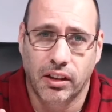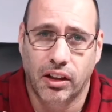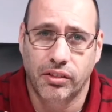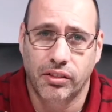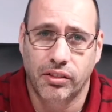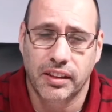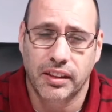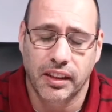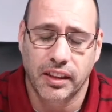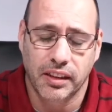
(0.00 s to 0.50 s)

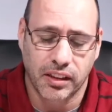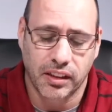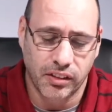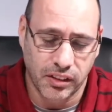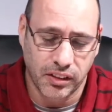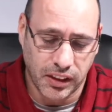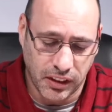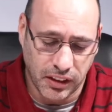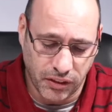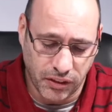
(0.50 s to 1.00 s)
Always take a
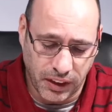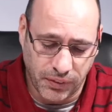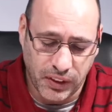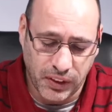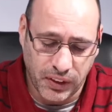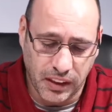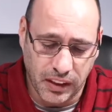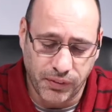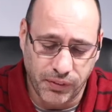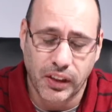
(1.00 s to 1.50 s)
look at the
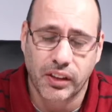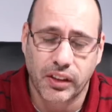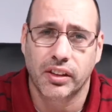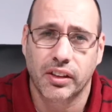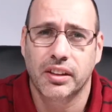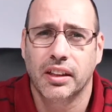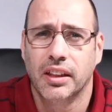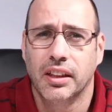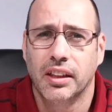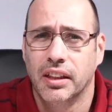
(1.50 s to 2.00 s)
website,
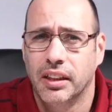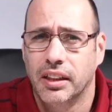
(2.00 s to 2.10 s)
because